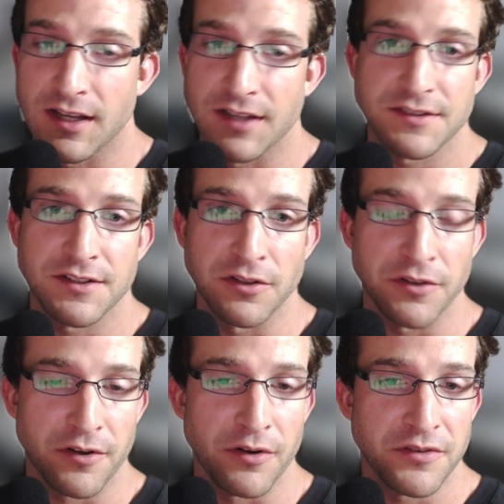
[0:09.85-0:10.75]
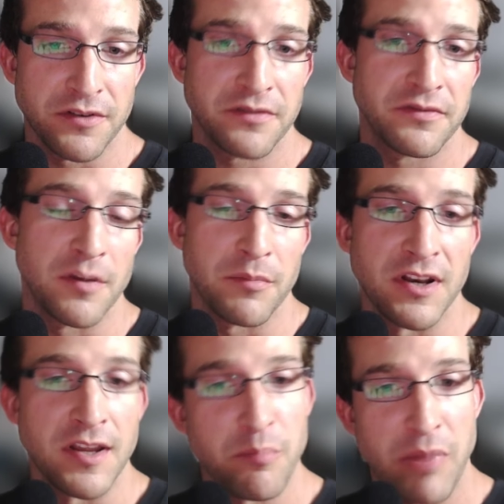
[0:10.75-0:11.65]
sterile necrosis from
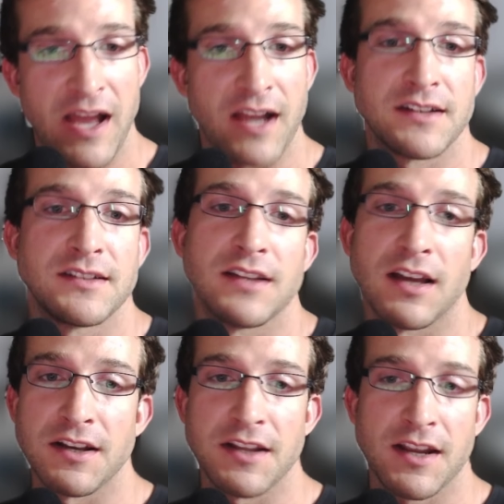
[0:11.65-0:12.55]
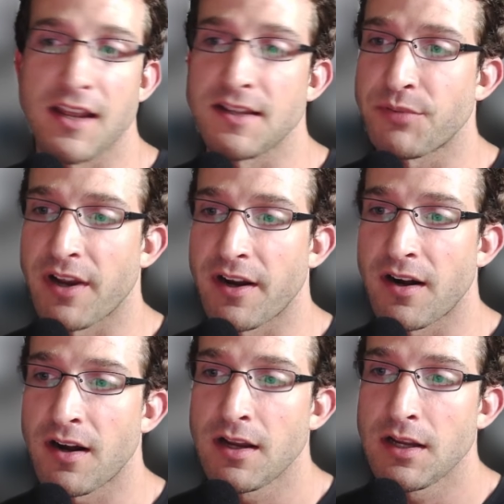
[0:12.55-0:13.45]
an impact decades prior,